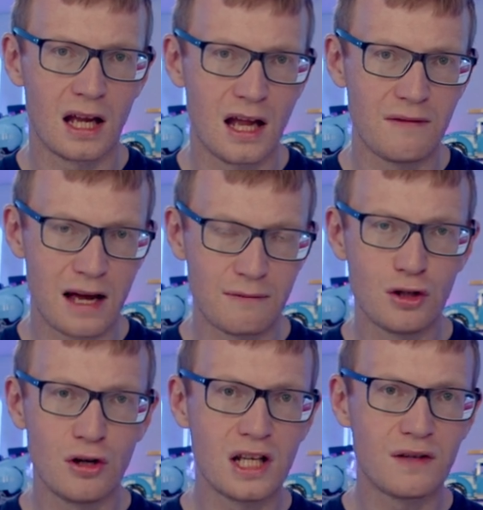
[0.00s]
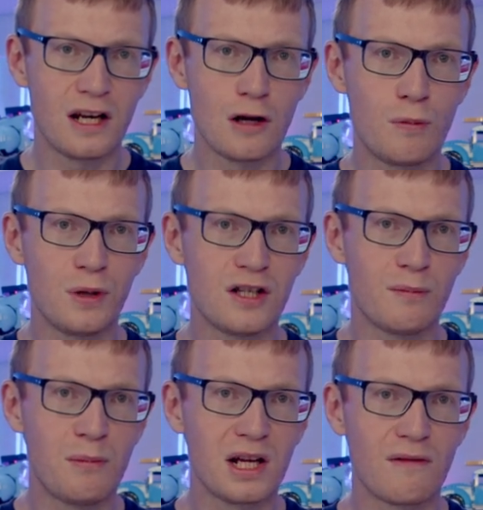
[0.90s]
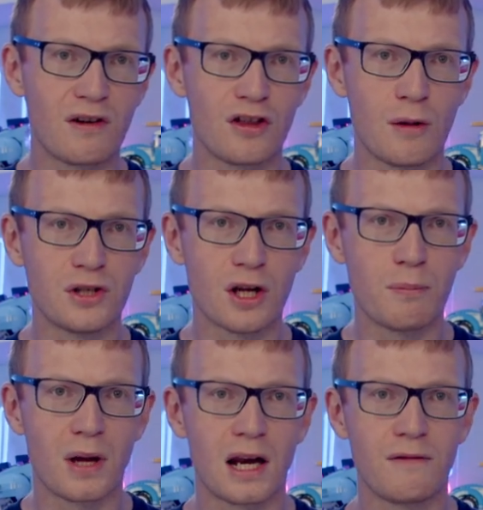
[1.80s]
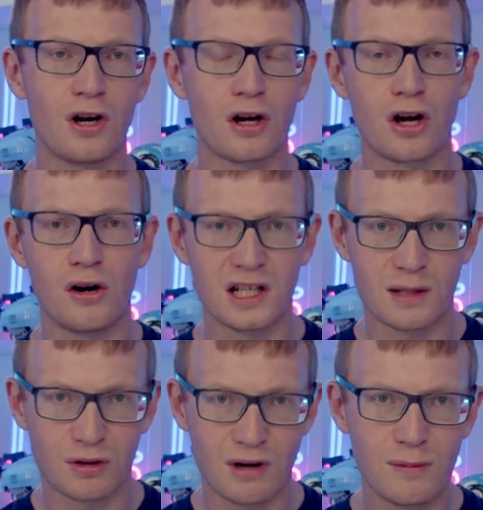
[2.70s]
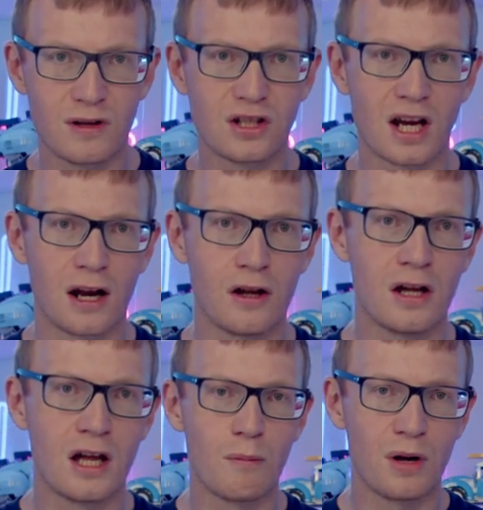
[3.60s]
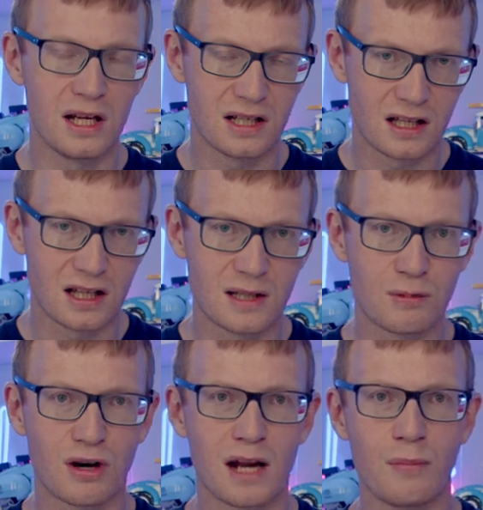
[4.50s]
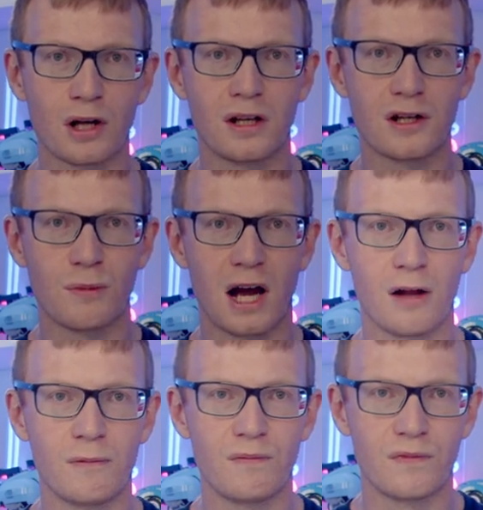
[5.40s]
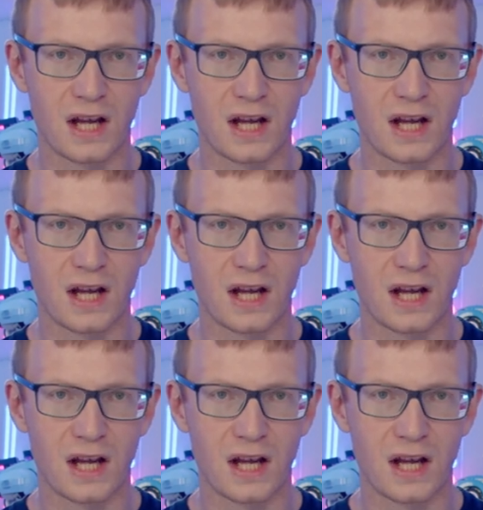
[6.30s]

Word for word: If you have enjoyed this video, please remember to give it a thumbs up, and if you're not currently subscribed to the channel, please hit the subscribe button as well.